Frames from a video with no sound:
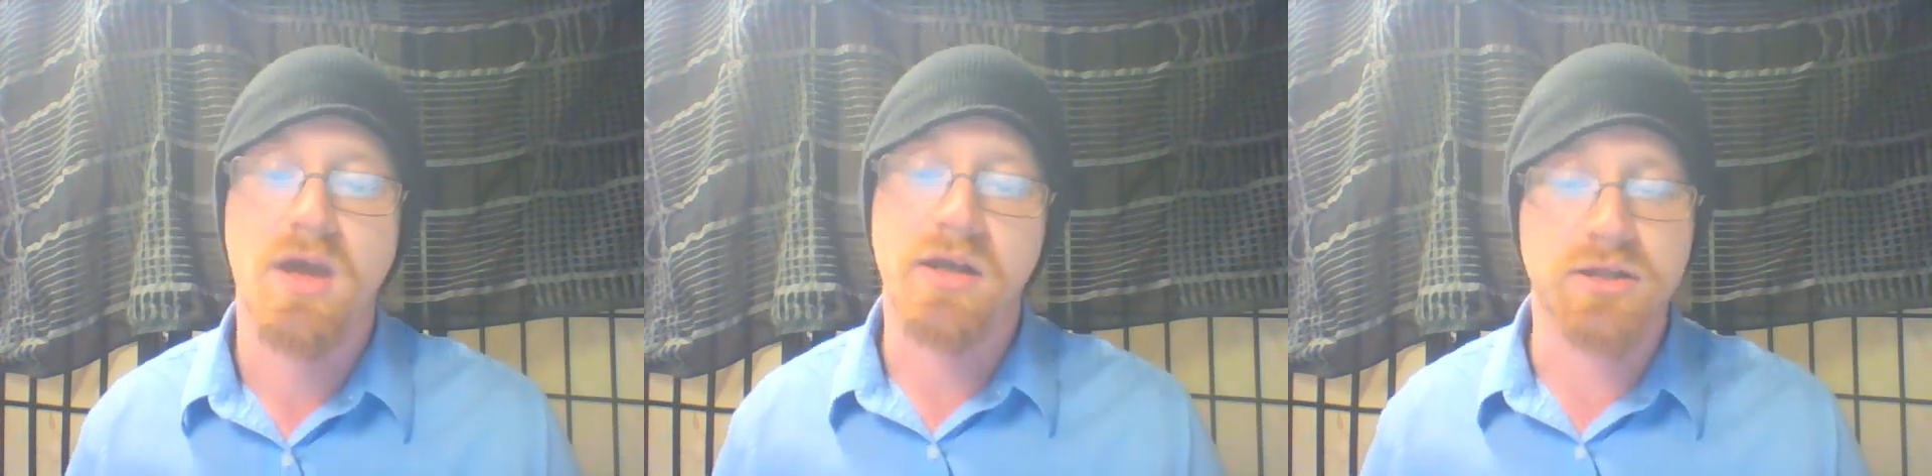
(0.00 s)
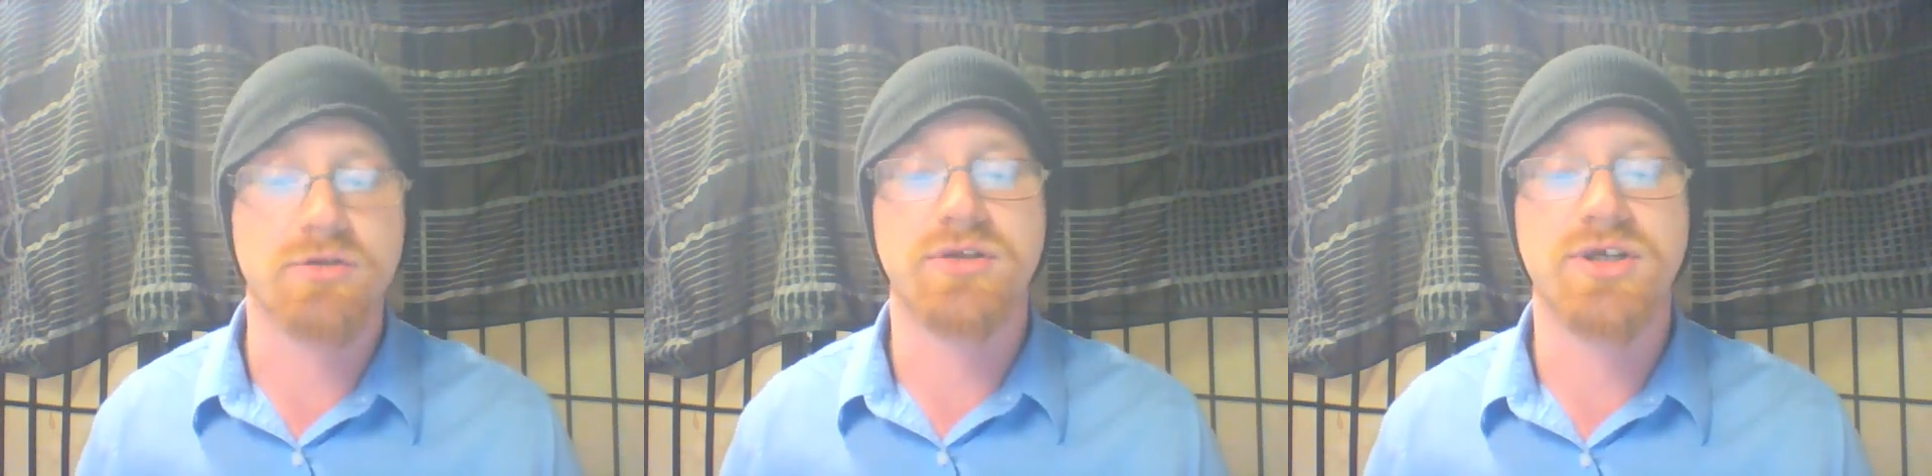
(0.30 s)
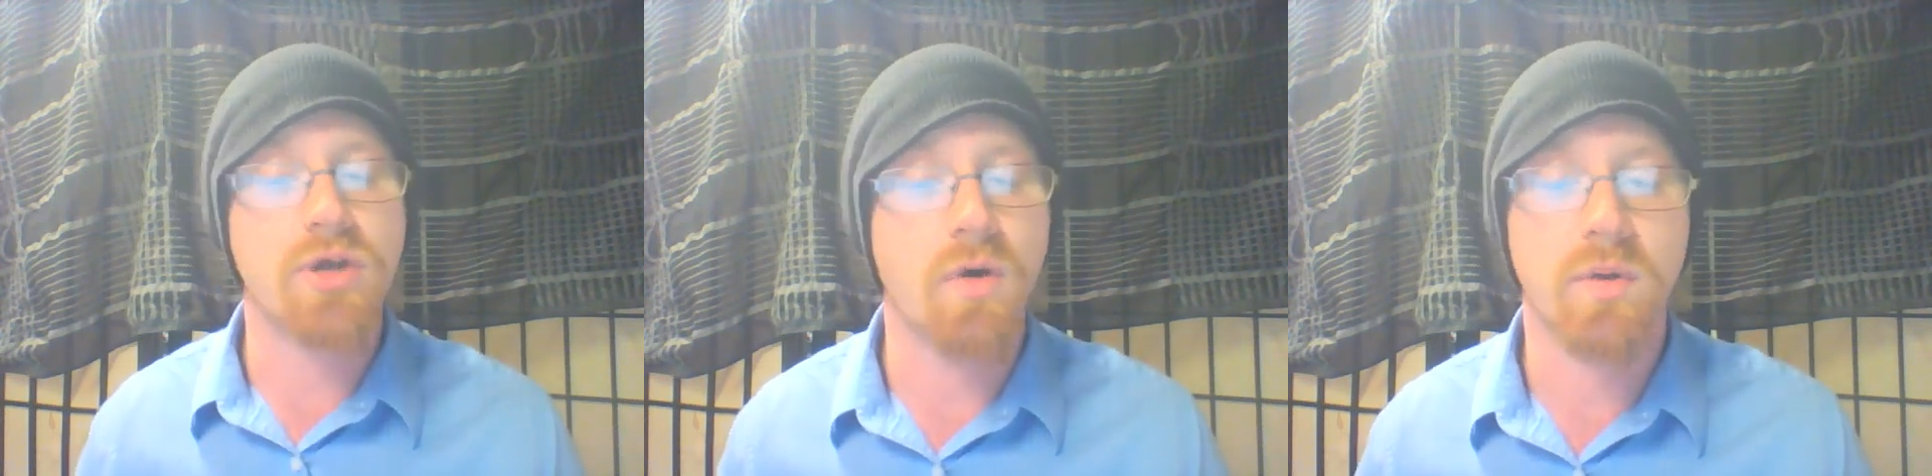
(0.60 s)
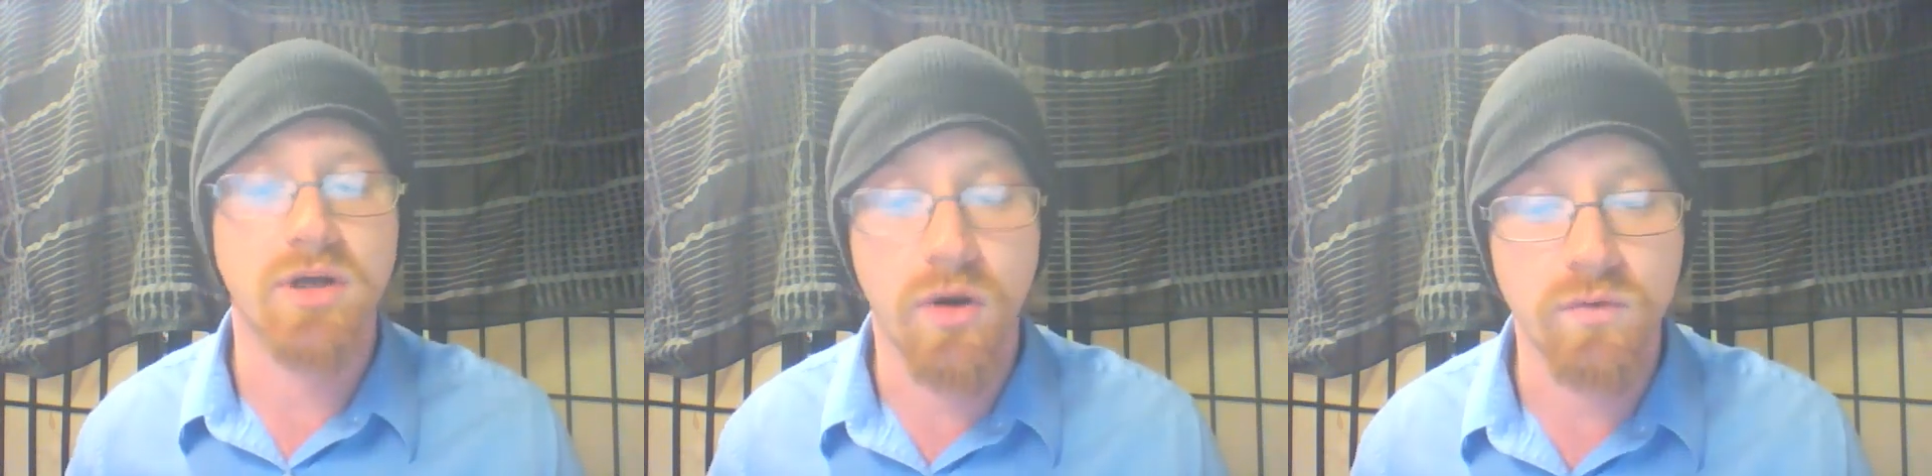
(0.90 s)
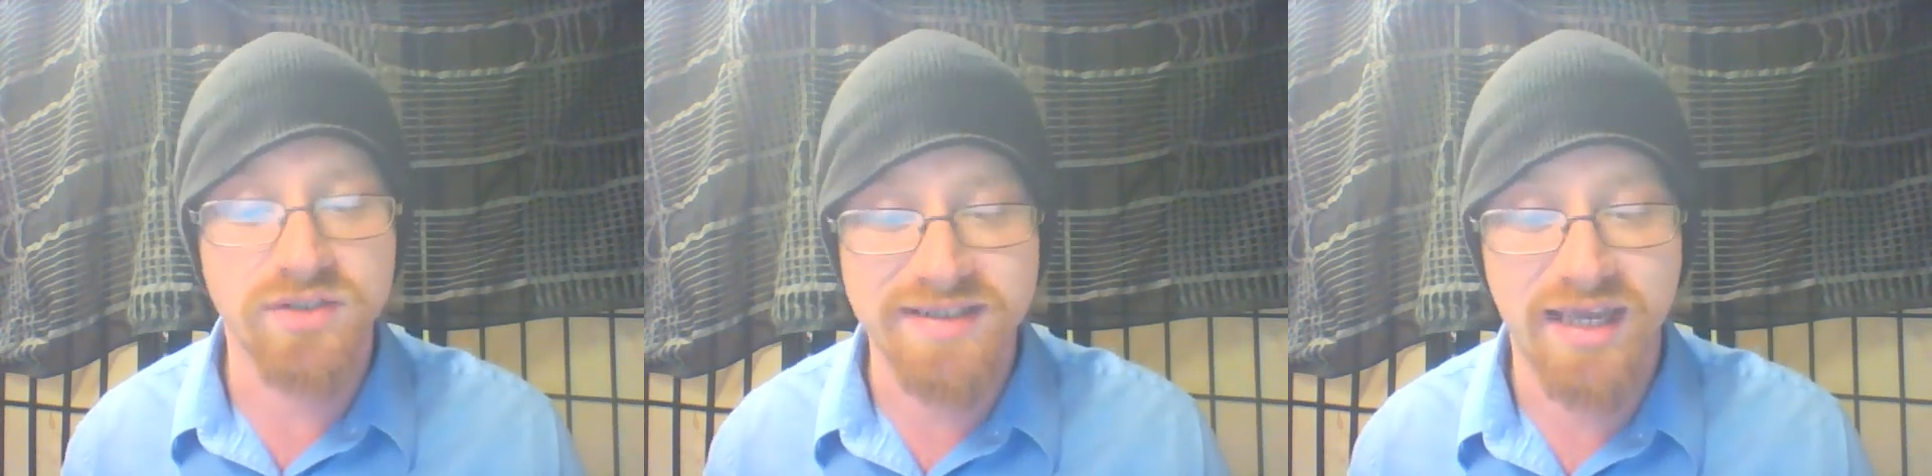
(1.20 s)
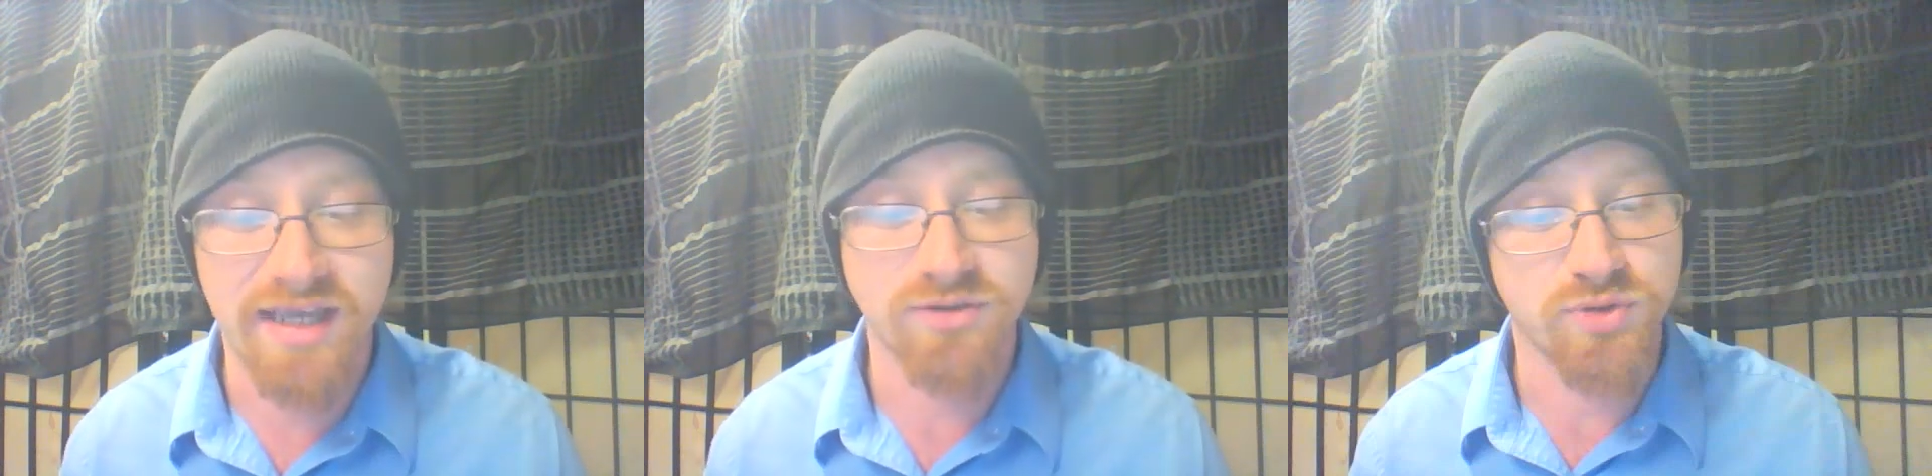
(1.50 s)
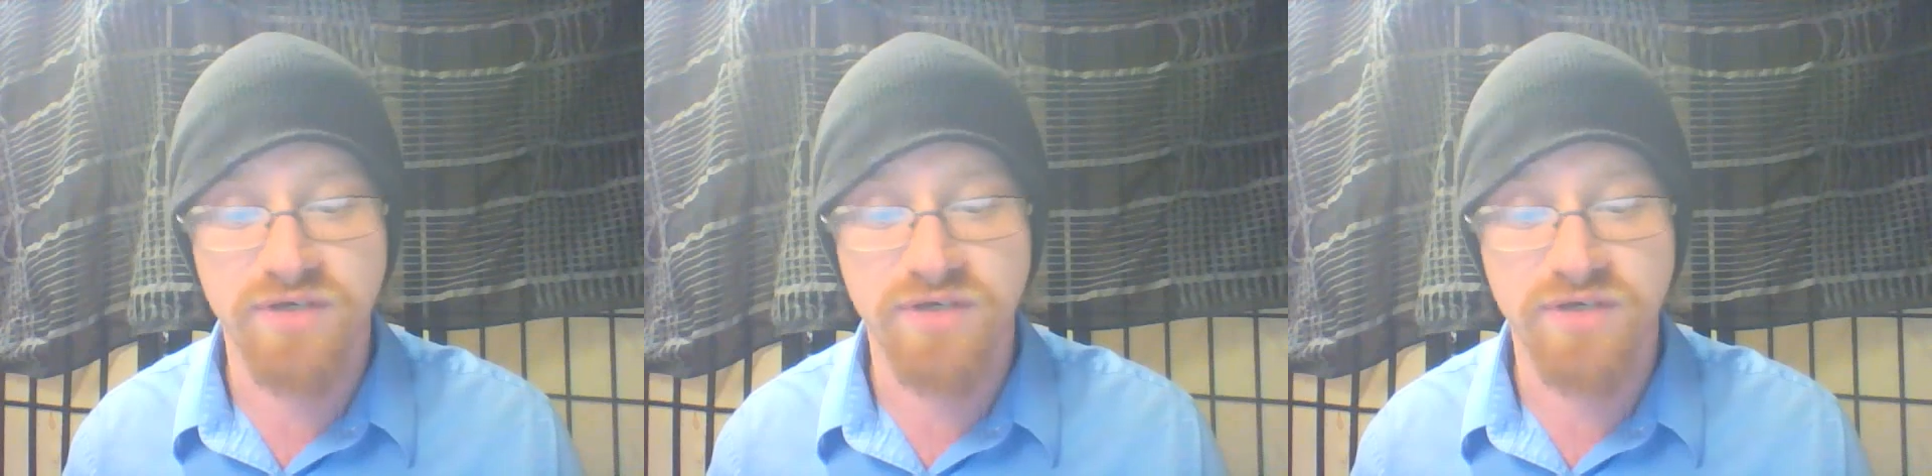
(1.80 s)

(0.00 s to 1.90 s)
Clearly, no one owns lands which